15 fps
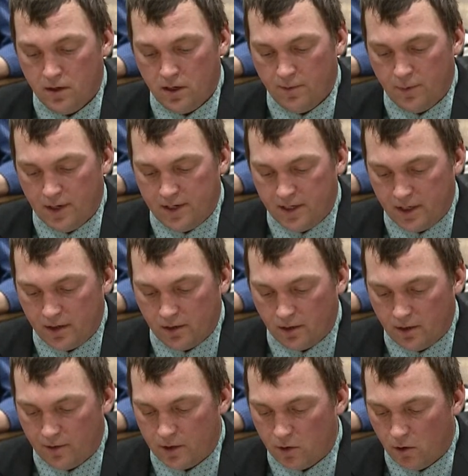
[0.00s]
In
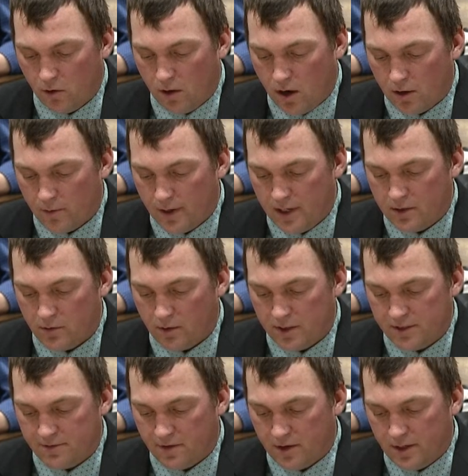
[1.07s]
particular, it would go a long way
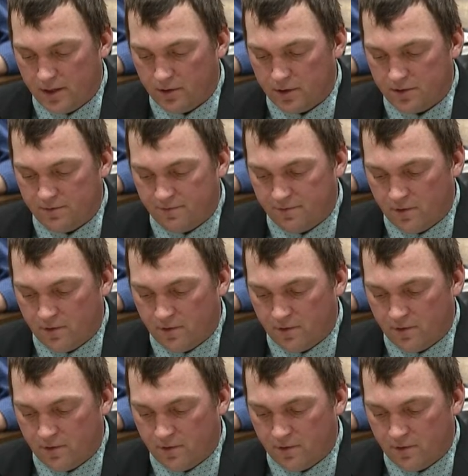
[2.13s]
towards funding those